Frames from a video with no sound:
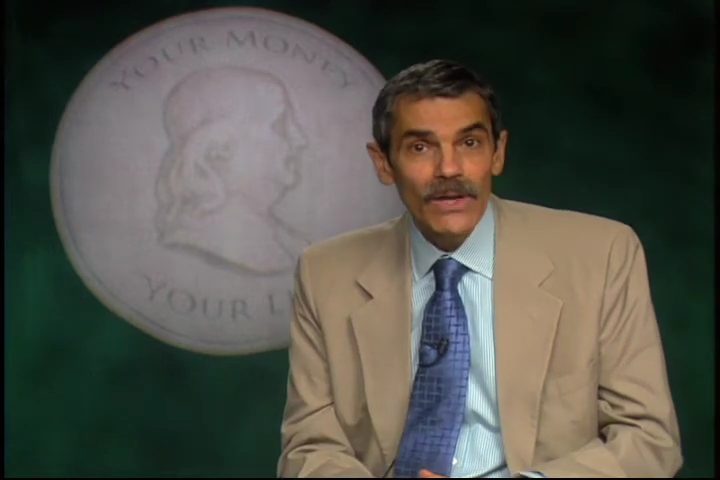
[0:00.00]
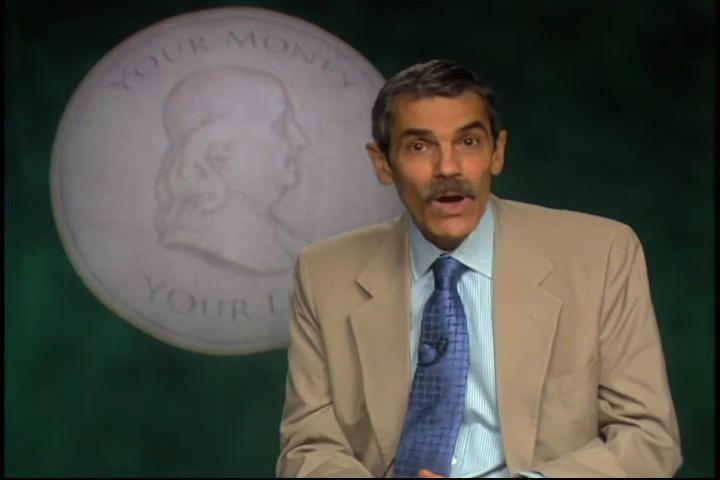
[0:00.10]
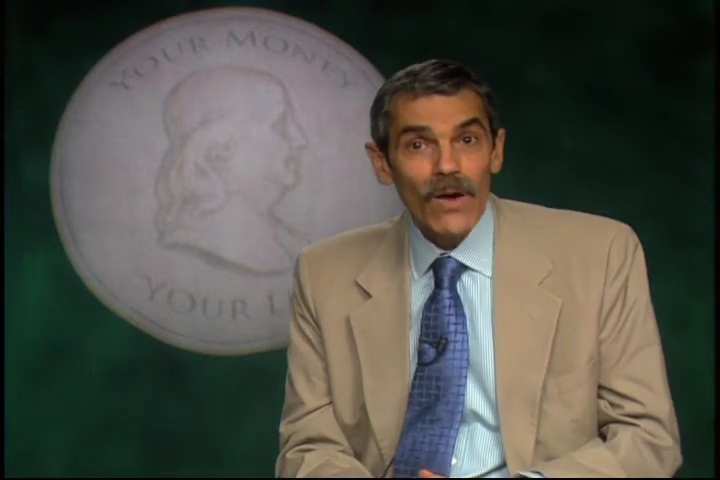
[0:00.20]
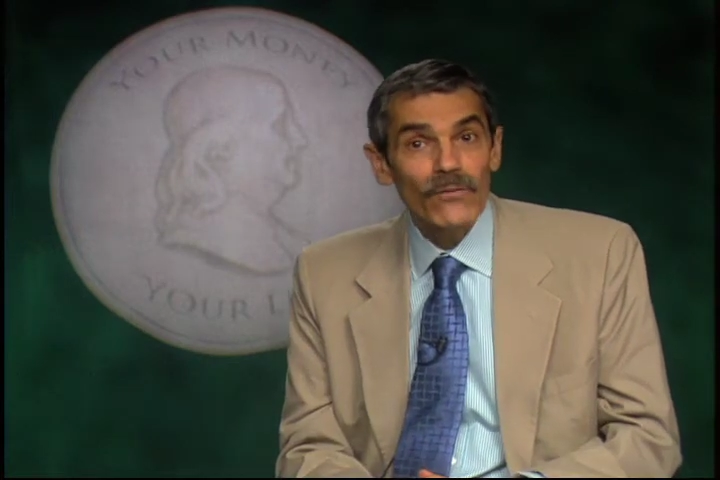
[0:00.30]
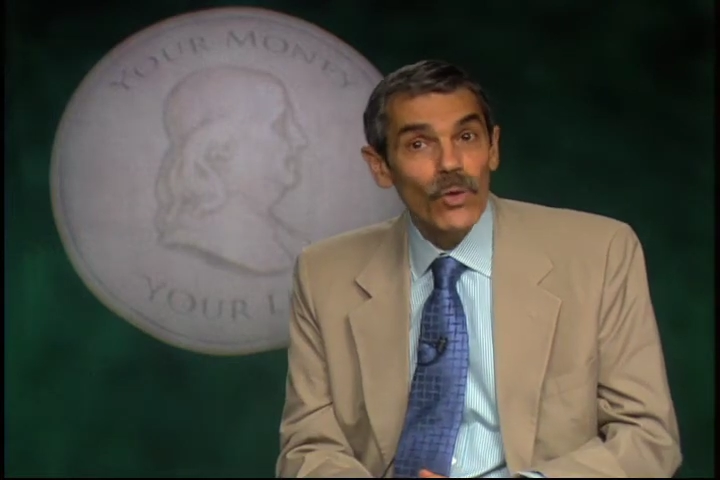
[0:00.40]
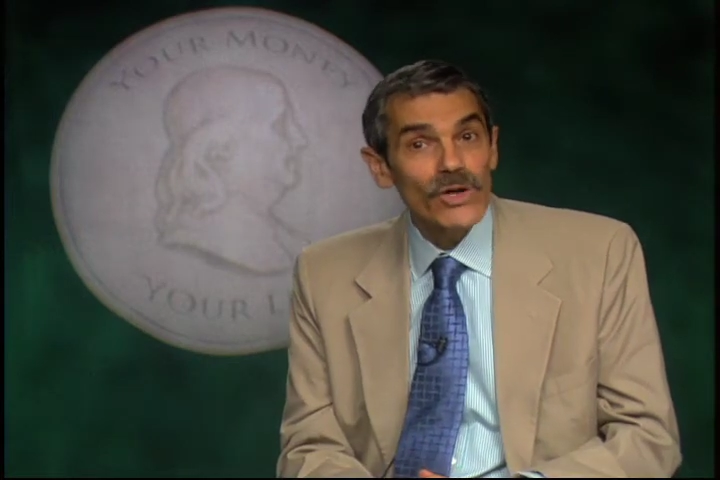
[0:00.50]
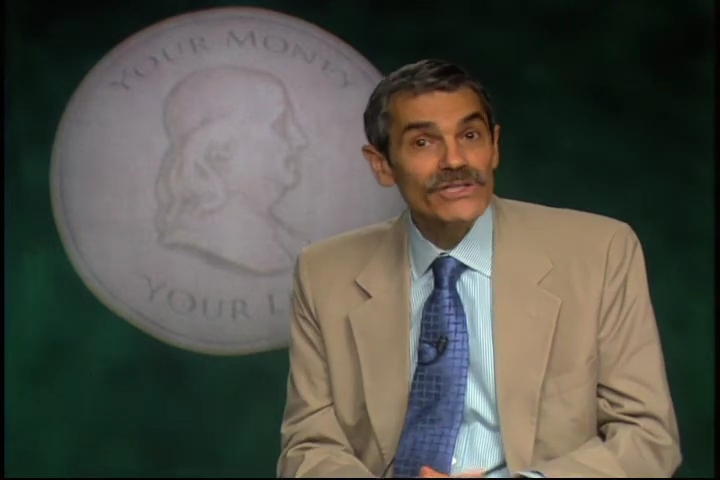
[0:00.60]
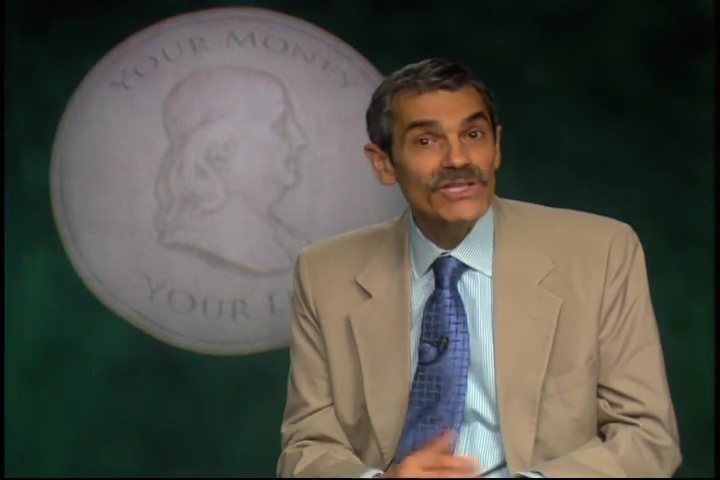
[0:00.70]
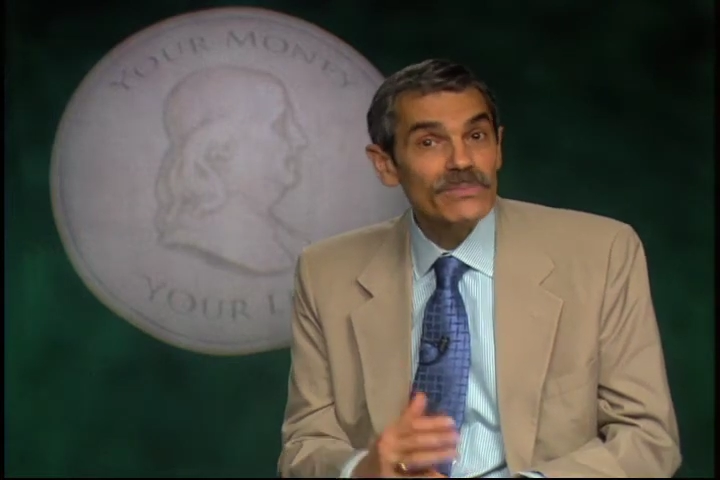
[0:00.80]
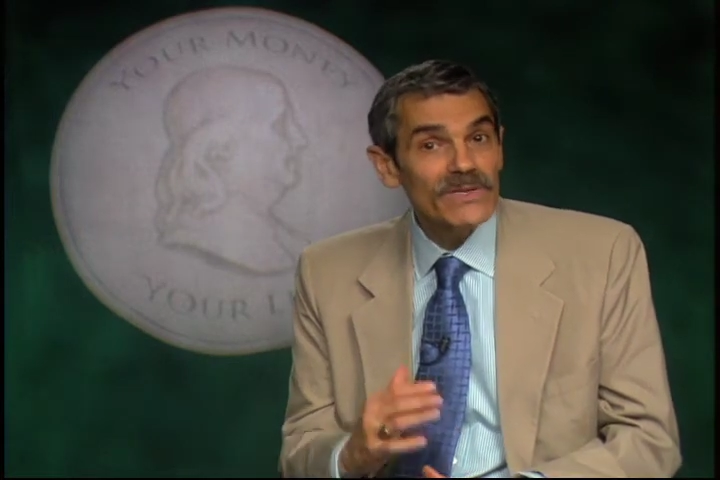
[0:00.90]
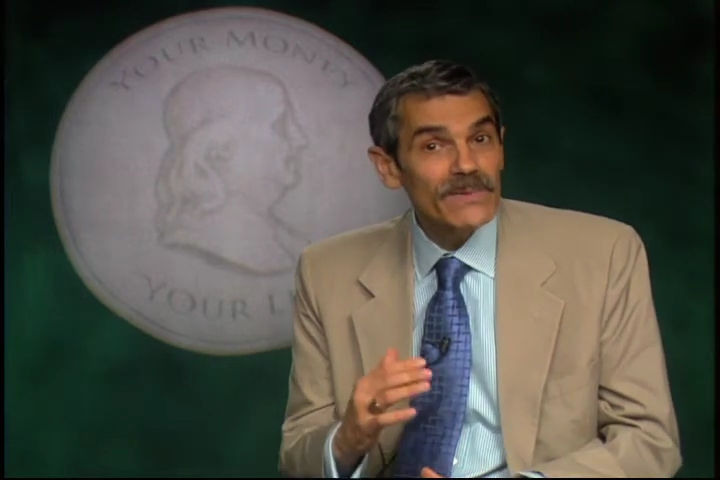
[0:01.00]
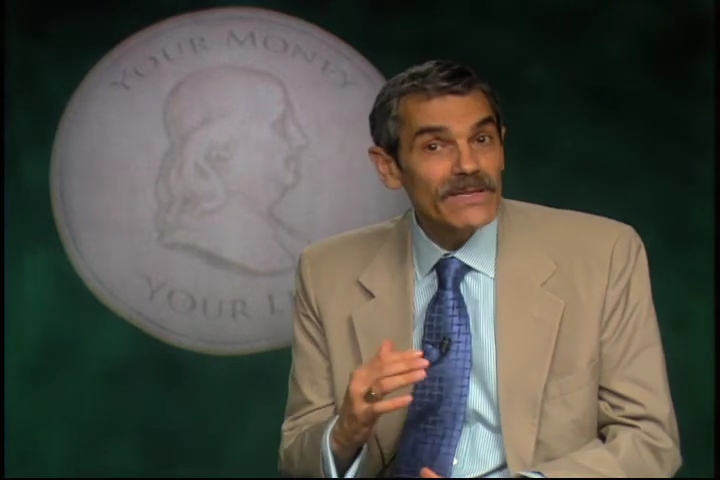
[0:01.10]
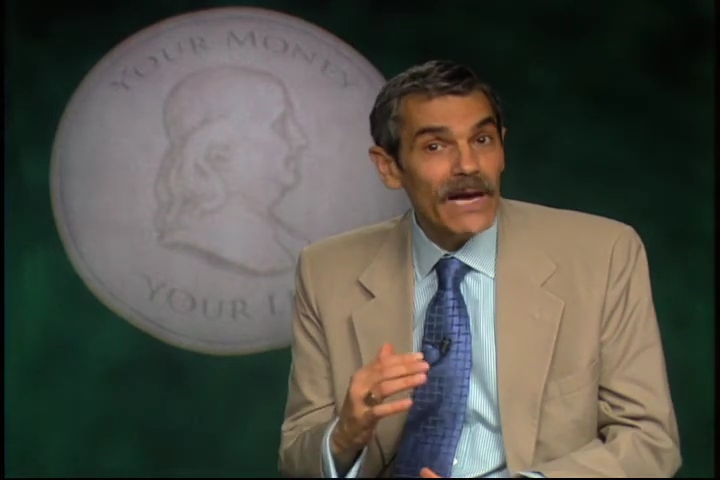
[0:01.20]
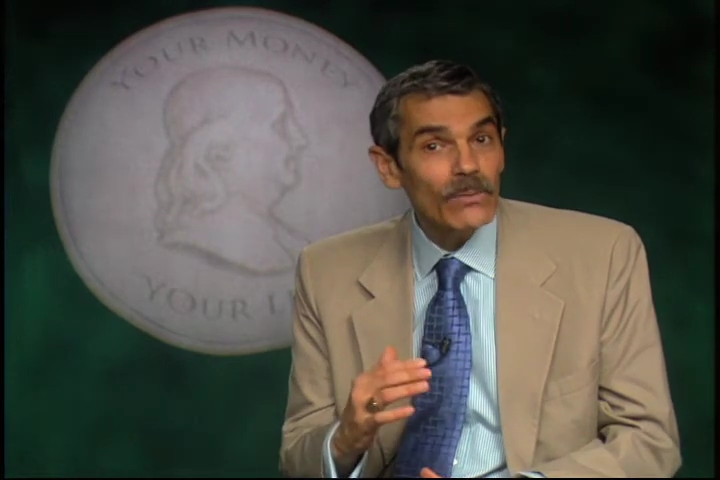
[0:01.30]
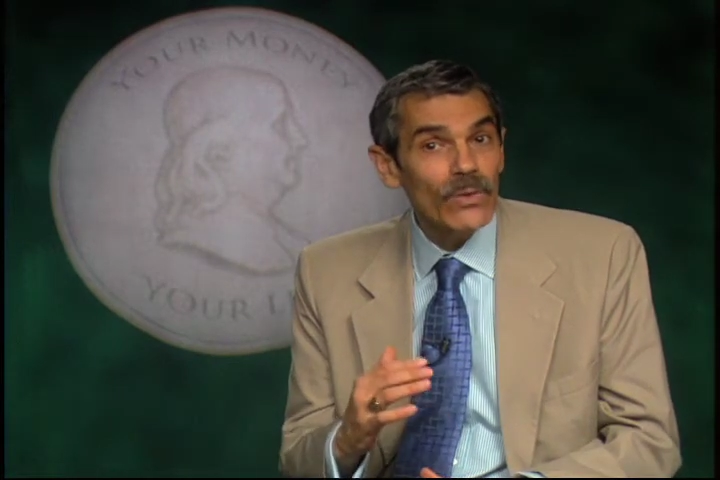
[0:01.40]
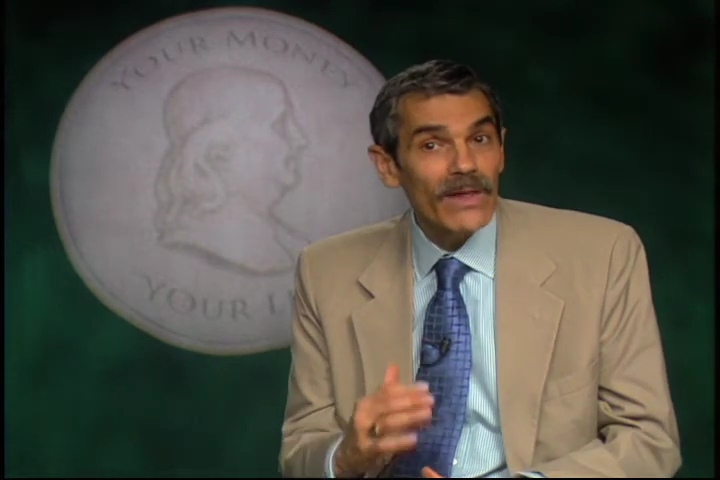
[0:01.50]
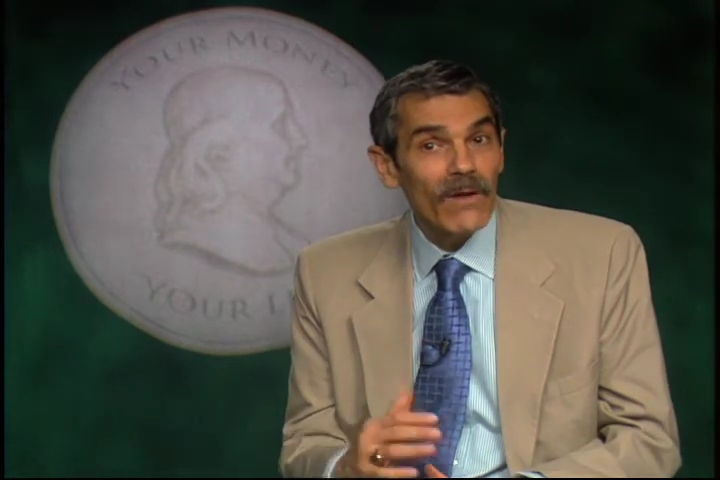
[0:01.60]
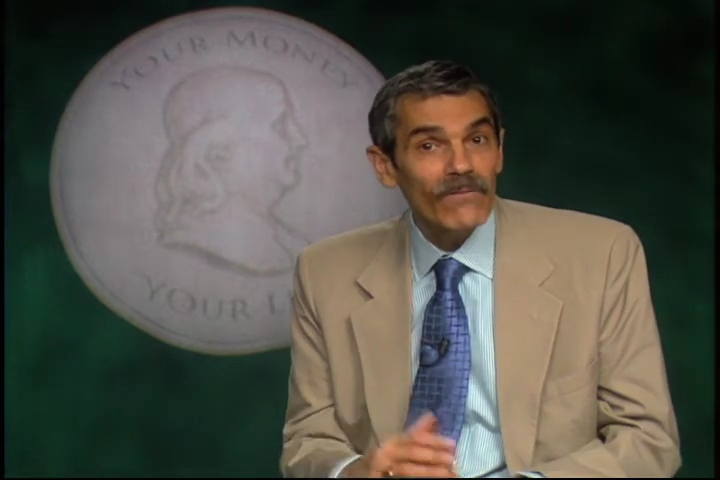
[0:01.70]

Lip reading: Of course, this must be done without